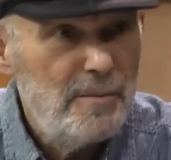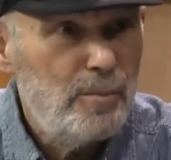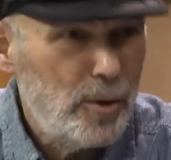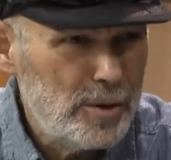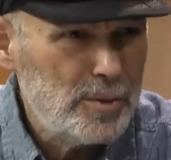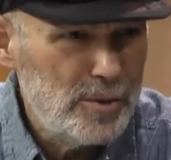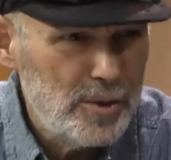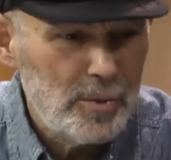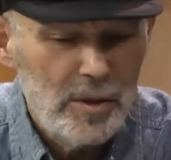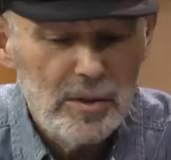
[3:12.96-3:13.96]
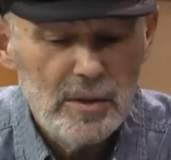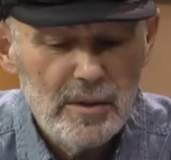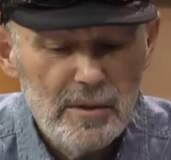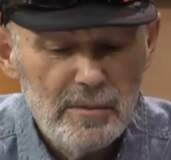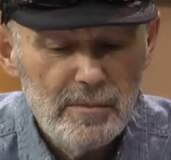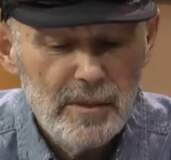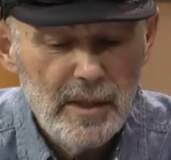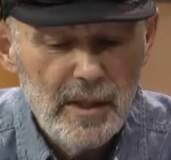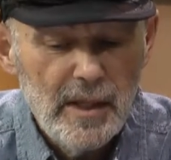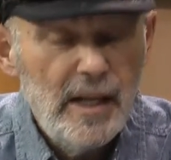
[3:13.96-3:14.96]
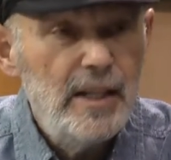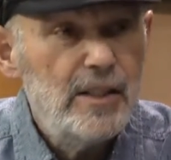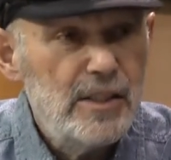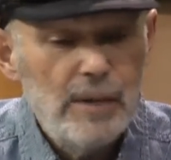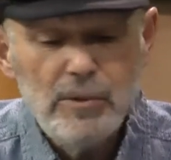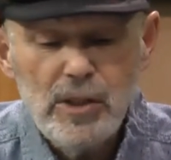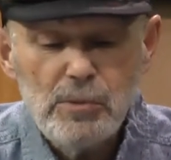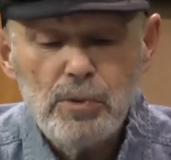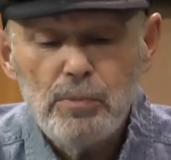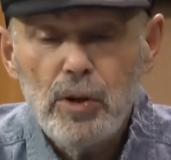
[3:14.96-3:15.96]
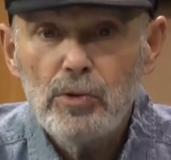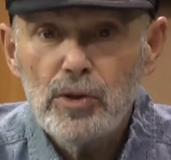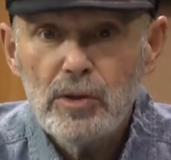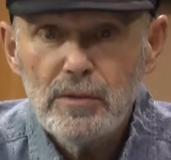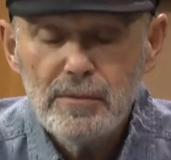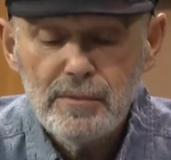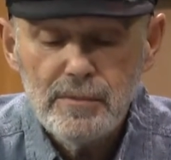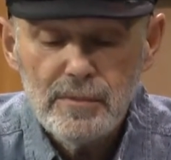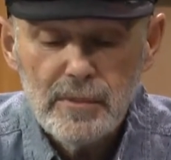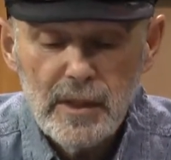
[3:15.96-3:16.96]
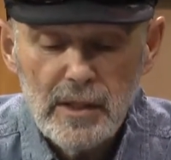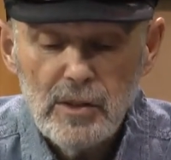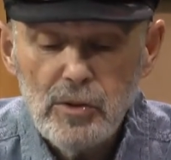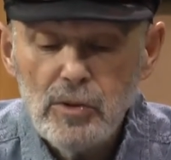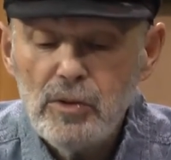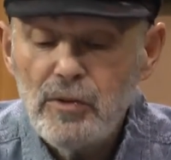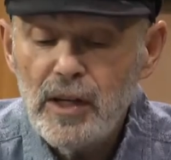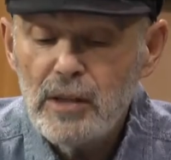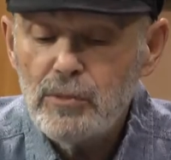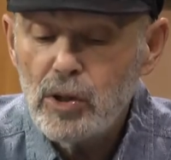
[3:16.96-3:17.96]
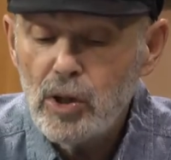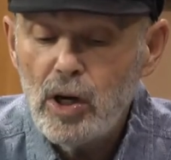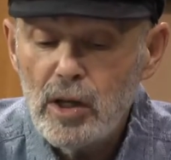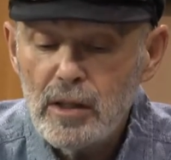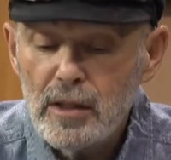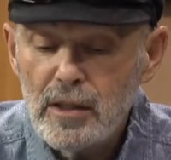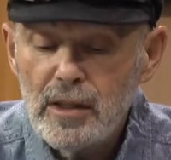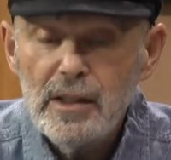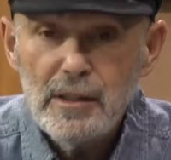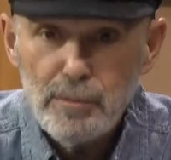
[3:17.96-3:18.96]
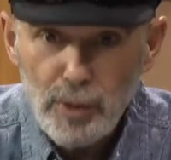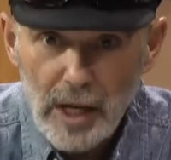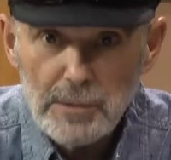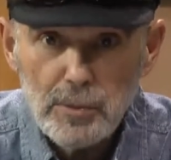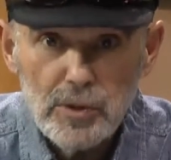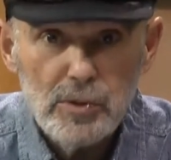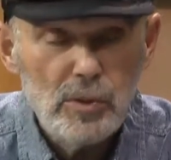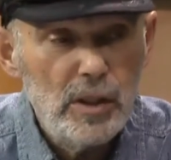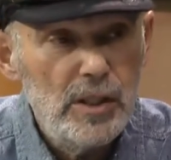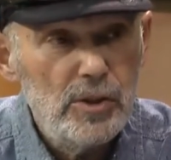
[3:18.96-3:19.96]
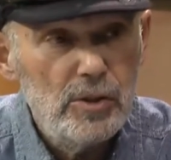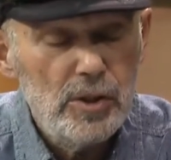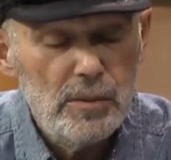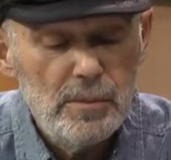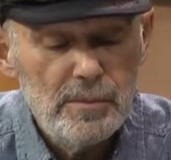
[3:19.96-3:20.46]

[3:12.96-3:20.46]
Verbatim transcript: Boris was thrilled, and he accepted his proposal, and the two developed a long and prosperous relationship.